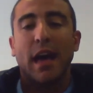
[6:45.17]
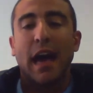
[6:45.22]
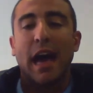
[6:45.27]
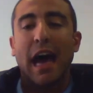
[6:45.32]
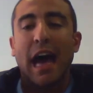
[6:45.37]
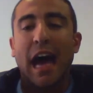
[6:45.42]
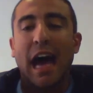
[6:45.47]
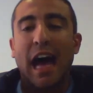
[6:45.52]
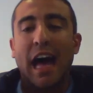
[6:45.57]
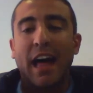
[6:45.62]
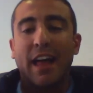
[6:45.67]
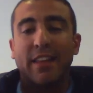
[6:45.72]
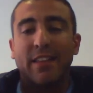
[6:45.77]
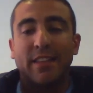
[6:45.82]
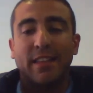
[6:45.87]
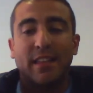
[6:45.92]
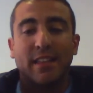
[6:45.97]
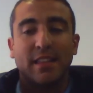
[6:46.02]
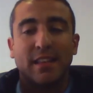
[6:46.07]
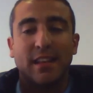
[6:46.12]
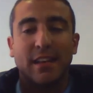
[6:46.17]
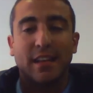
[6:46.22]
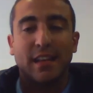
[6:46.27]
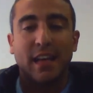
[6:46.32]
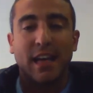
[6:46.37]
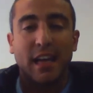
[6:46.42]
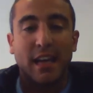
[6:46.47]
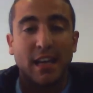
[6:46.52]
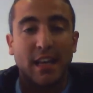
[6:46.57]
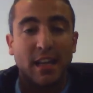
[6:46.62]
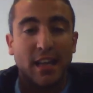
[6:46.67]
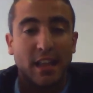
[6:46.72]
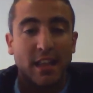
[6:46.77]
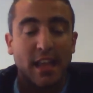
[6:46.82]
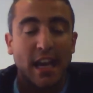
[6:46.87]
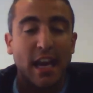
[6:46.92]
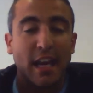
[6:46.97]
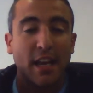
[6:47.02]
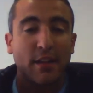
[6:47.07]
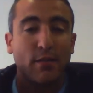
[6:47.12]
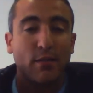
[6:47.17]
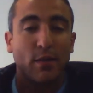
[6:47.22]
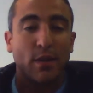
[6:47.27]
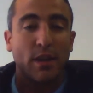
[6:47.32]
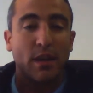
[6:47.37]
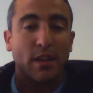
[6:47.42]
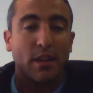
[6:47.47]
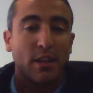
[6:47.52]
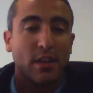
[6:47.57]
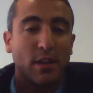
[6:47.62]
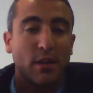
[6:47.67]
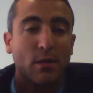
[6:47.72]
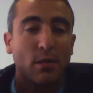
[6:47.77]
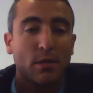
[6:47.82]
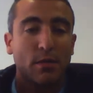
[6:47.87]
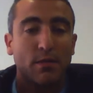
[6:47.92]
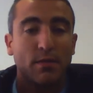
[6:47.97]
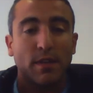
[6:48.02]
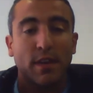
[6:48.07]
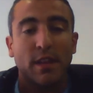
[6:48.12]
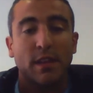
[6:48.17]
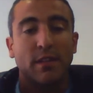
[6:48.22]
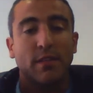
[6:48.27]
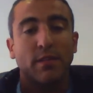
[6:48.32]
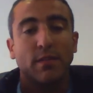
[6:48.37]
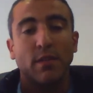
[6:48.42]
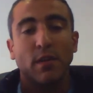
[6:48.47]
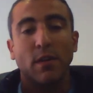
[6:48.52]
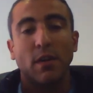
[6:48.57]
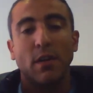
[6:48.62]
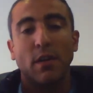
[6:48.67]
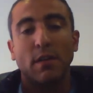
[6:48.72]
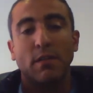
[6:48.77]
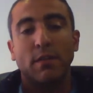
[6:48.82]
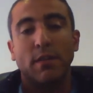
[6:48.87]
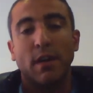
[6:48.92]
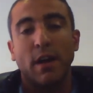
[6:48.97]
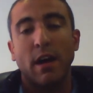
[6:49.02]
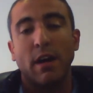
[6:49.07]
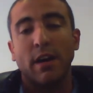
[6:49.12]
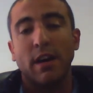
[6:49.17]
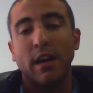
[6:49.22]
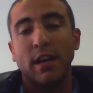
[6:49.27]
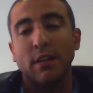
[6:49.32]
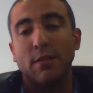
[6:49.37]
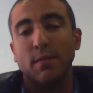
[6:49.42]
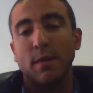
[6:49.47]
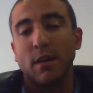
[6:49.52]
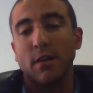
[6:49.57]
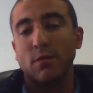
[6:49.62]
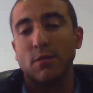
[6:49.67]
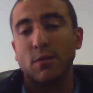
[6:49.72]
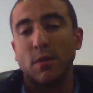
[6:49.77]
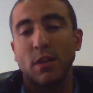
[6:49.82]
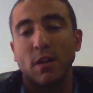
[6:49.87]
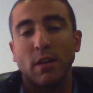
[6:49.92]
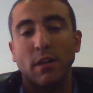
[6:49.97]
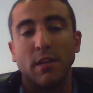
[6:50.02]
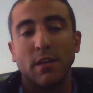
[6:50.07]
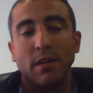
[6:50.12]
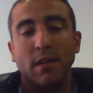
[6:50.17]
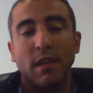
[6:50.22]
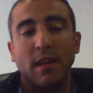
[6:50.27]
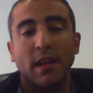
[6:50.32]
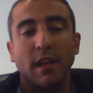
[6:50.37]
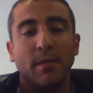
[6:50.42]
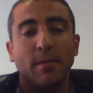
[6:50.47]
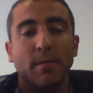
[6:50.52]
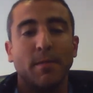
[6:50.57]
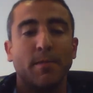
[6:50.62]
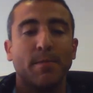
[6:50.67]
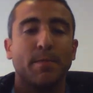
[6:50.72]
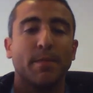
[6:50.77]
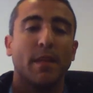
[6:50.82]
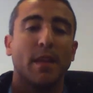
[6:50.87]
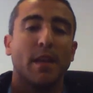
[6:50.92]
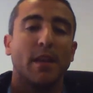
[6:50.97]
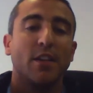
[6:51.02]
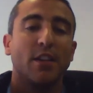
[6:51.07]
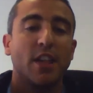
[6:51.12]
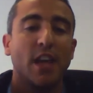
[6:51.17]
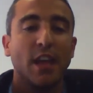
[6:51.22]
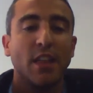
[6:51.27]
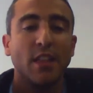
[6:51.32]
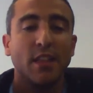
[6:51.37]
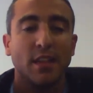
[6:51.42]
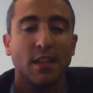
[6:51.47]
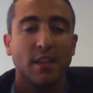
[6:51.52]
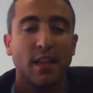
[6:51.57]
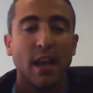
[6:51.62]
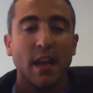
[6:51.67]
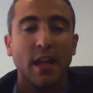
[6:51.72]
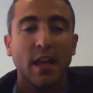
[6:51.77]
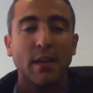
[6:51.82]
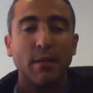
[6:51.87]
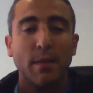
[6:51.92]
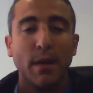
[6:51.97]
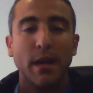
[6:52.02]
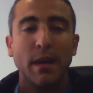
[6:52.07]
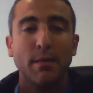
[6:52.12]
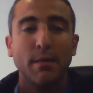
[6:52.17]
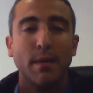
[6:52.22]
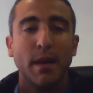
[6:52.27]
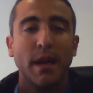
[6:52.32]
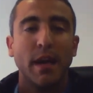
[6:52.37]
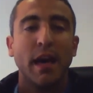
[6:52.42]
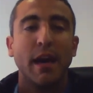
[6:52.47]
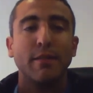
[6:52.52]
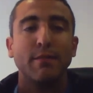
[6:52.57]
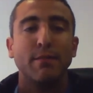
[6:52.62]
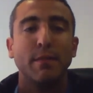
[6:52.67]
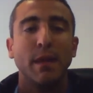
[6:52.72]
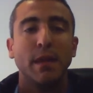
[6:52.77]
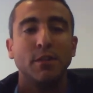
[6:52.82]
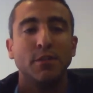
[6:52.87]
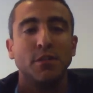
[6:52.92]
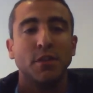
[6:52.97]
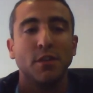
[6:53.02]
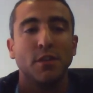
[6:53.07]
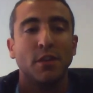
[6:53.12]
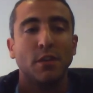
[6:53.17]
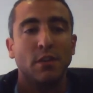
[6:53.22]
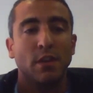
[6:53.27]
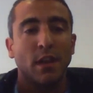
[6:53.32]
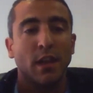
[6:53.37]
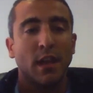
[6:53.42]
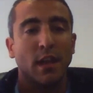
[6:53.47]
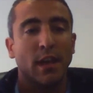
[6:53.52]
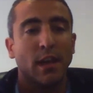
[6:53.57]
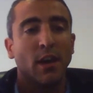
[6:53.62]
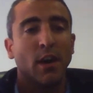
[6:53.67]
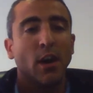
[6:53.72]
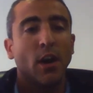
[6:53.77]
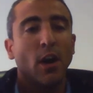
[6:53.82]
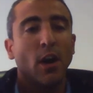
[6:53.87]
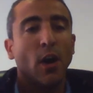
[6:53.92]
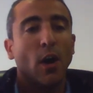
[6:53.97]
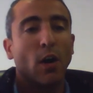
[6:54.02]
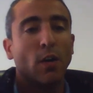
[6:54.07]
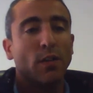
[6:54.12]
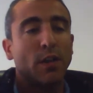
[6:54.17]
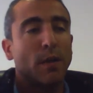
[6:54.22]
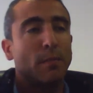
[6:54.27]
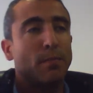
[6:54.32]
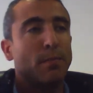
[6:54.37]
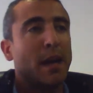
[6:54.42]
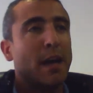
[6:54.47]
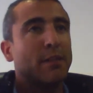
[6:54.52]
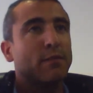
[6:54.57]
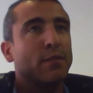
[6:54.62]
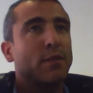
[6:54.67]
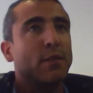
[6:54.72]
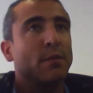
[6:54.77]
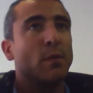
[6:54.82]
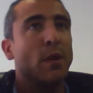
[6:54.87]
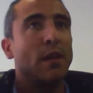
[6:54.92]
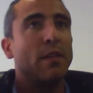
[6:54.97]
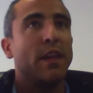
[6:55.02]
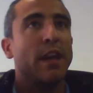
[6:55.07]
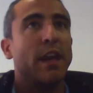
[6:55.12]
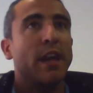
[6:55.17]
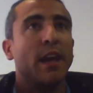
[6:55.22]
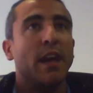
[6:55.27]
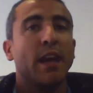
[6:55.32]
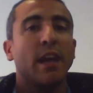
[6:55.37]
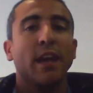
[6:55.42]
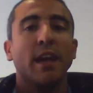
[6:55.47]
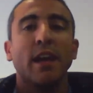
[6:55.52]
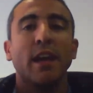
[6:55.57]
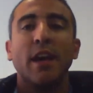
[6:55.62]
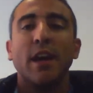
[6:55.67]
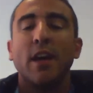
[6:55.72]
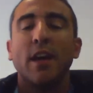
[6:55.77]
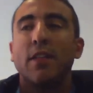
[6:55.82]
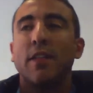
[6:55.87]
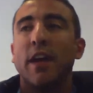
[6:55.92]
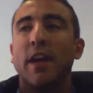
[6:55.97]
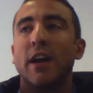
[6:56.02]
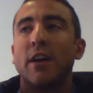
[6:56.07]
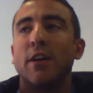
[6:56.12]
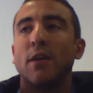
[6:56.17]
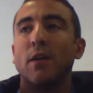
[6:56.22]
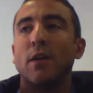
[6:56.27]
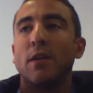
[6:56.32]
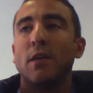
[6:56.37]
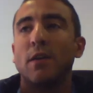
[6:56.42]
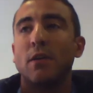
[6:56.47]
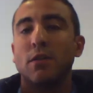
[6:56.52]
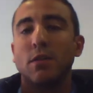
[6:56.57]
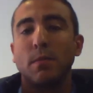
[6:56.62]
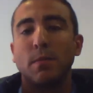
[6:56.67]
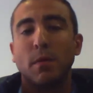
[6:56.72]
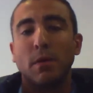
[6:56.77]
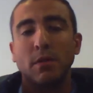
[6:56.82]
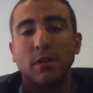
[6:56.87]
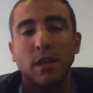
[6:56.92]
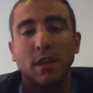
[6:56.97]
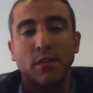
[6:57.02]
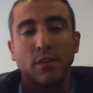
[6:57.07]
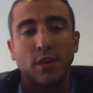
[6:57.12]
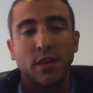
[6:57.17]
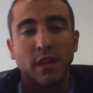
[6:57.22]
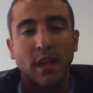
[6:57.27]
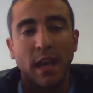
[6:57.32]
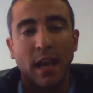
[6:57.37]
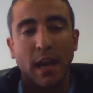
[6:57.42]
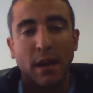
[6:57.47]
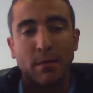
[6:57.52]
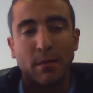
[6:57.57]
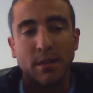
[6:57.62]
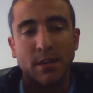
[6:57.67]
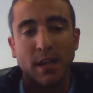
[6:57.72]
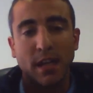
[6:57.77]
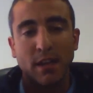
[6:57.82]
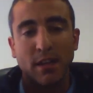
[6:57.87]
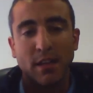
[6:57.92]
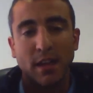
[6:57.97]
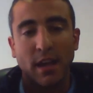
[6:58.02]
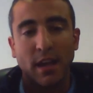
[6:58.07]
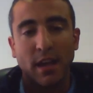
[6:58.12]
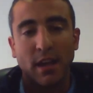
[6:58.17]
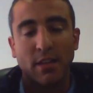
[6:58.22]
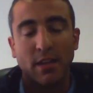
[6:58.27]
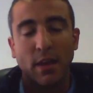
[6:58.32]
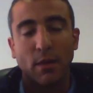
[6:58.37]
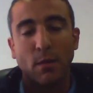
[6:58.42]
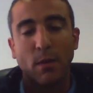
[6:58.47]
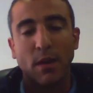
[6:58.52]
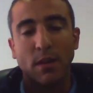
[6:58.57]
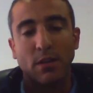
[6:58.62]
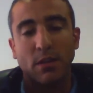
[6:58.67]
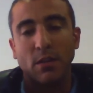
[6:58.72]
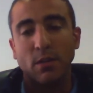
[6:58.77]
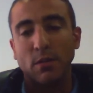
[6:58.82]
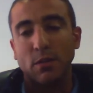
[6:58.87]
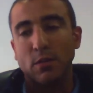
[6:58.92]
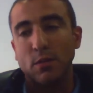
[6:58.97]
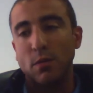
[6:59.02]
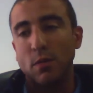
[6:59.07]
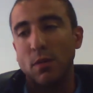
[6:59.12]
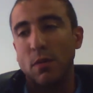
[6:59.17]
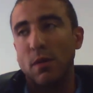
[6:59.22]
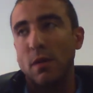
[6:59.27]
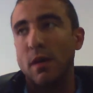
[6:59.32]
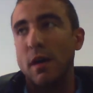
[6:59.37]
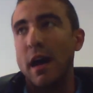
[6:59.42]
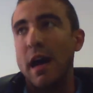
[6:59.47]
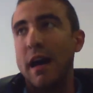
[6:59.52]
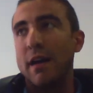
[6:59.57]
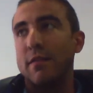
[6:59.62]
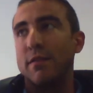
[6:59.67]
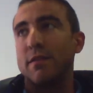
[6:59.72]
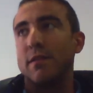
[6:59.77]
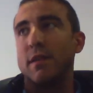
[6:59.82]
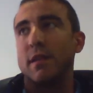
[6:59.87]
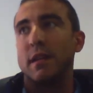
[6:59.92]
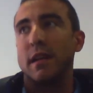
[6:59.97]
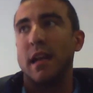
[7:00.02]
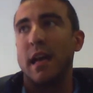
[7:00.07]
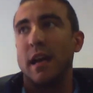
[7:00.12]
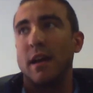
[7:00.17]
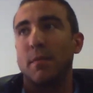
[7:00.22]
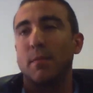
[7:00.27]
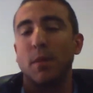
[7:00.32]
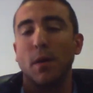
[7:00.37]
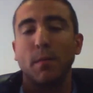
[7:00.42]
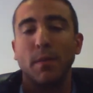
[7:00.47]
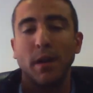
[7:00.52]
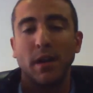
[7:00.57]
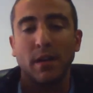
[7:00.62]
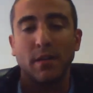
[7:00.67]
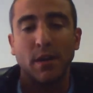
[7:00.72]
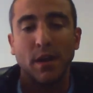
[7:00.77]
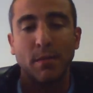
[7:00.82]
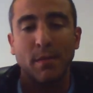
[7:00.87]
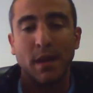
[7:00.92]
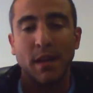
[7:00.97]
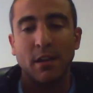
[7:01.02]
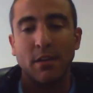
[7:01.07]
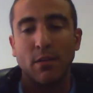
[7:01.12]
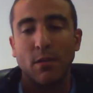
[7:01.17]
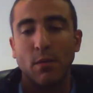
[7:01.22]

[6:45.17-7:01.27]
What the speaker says: and decide if it's a good fit for our needs, because with all the changes that eBay have been introducing on their platform, well, they are no longer supporting retail arbitrage. They want you to have like proper agreements